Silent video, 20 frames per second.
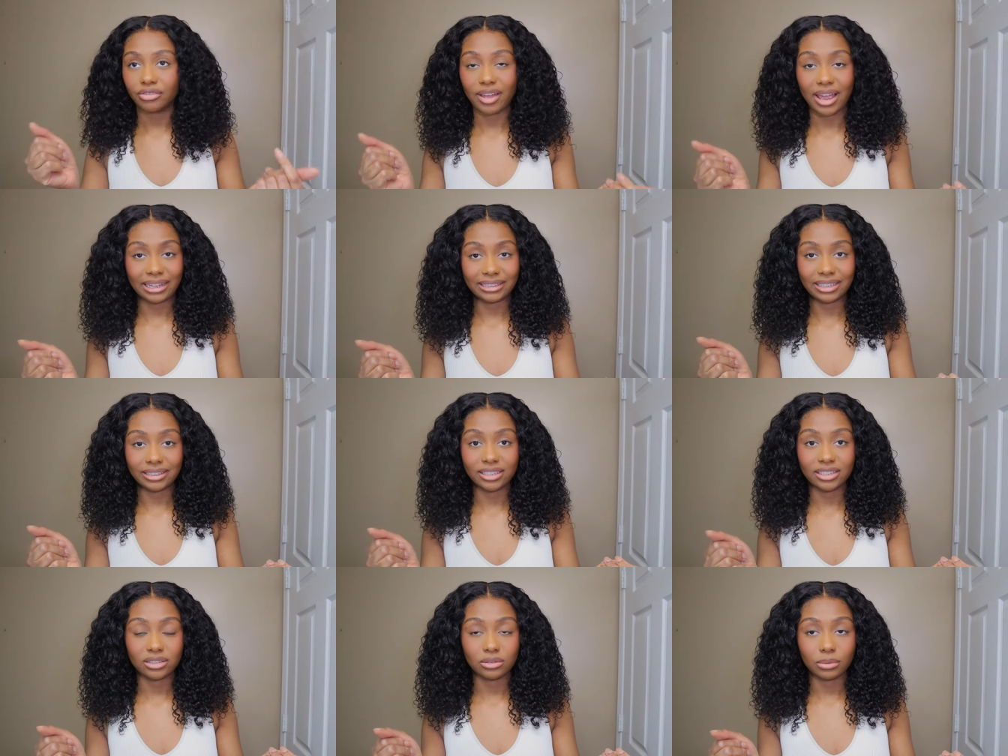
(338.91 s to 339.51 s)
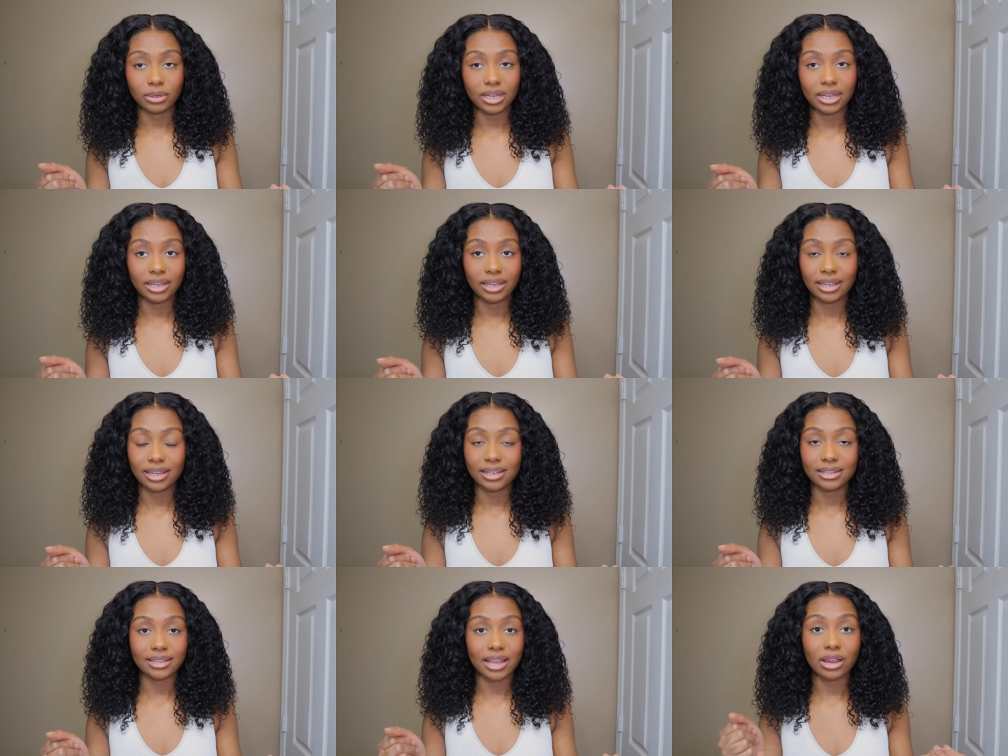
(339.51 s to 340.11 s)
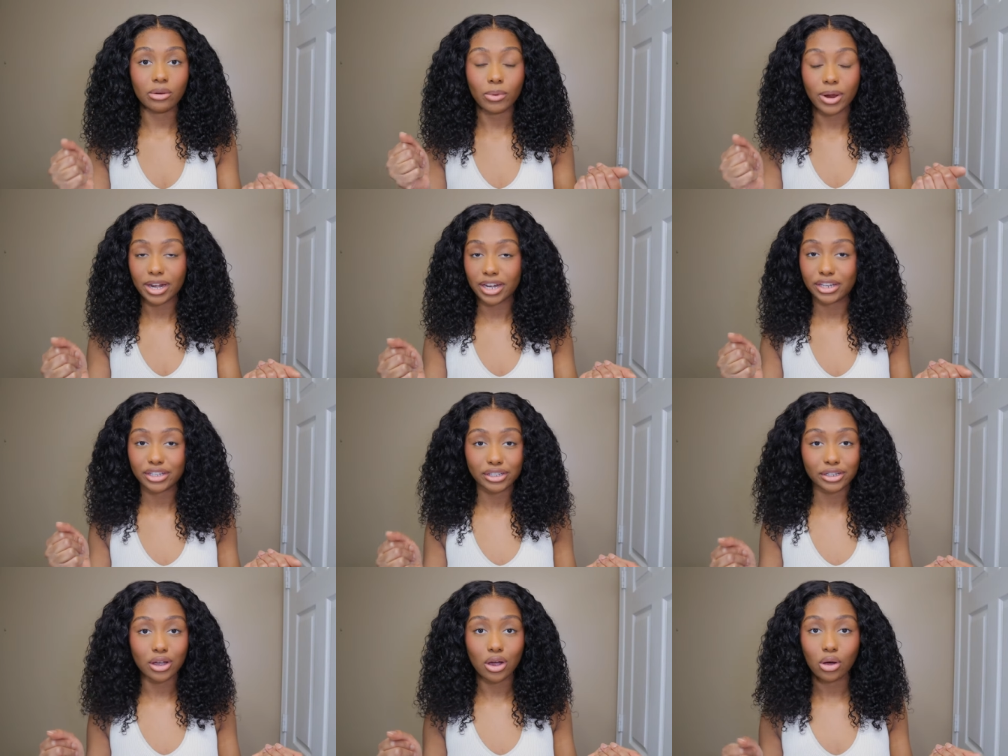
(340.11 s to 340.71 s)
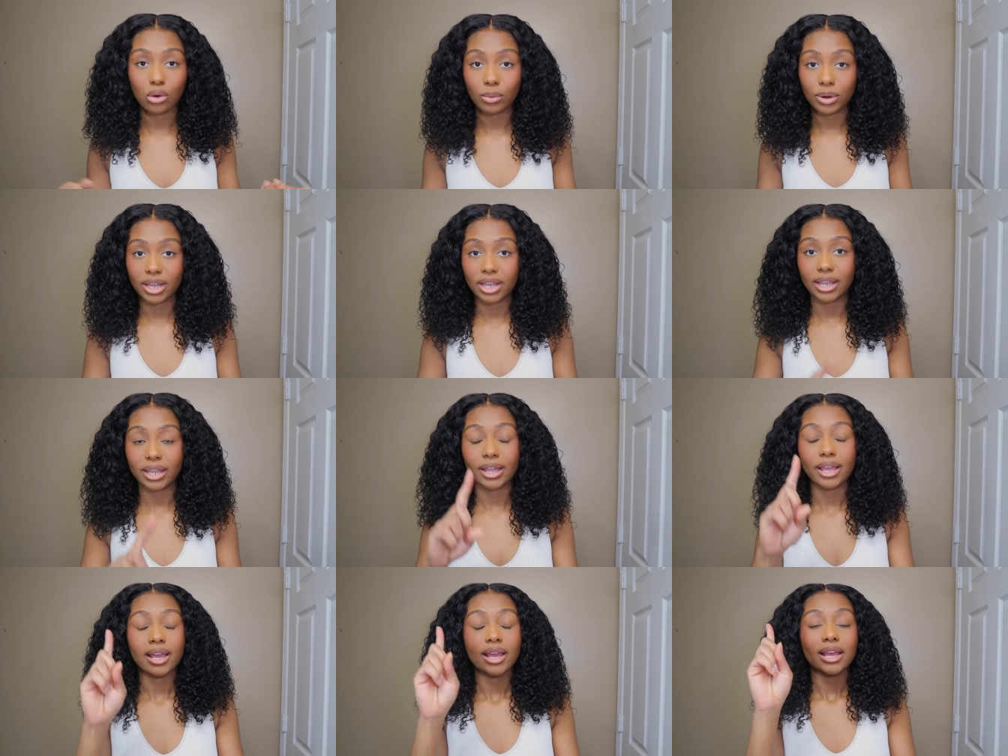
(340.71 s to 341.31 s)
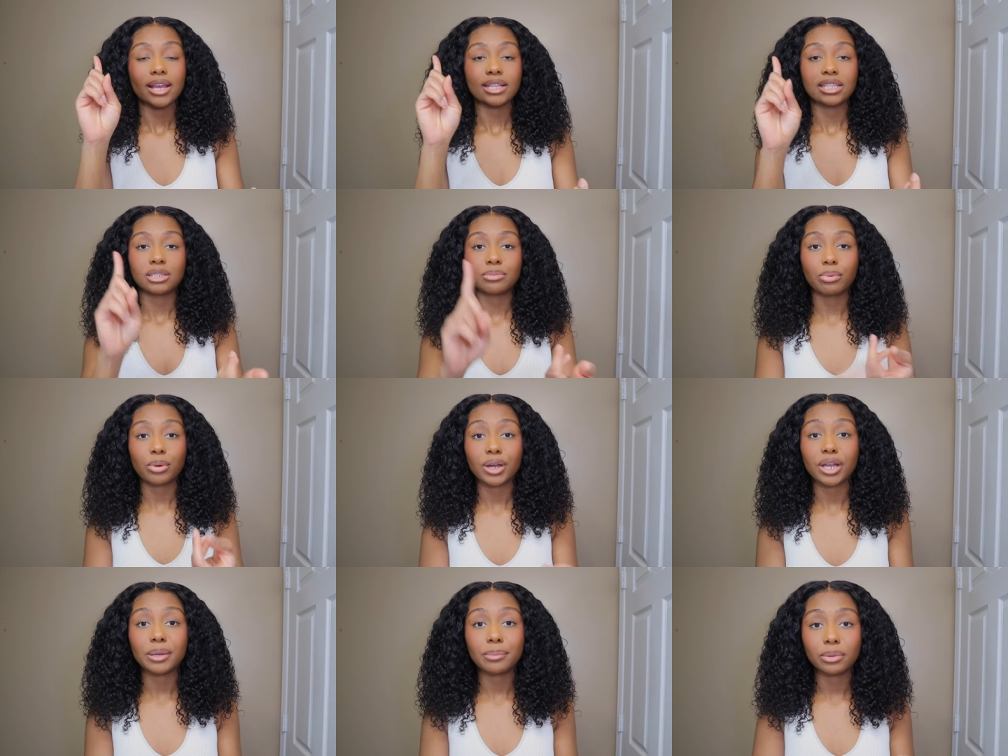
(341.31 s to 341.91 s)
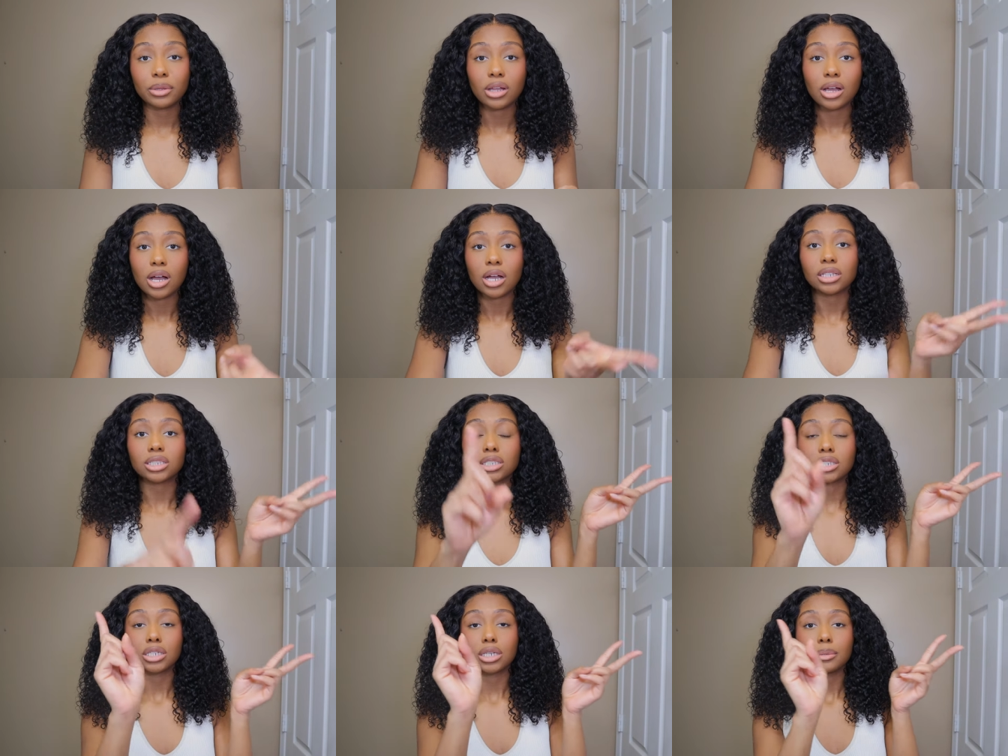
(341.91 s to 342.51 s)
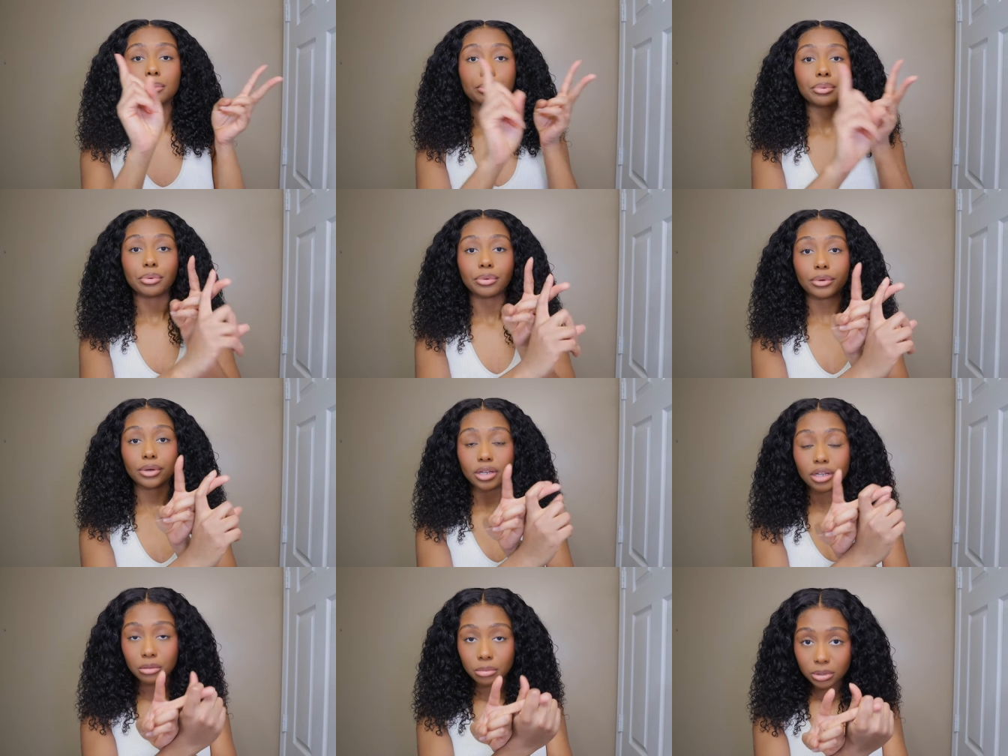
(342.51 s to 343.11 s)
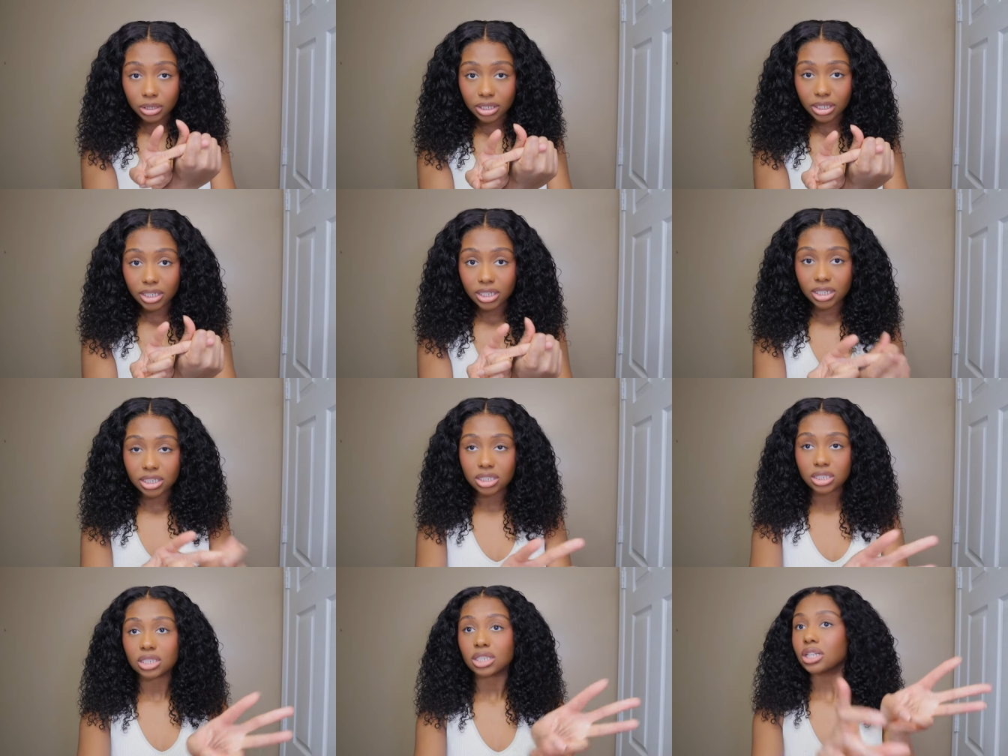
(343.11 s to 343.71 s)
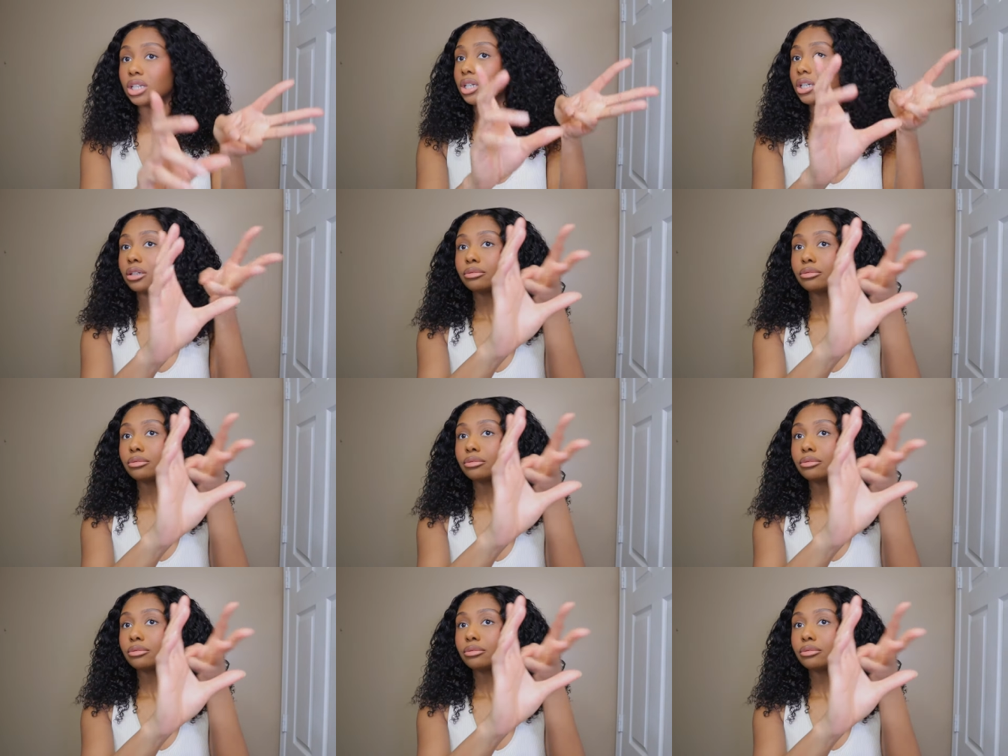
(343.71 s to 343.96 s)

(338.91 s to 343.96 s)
fact that this wig is a ready-to-go wig, it's pre-plucked, pre-bleached,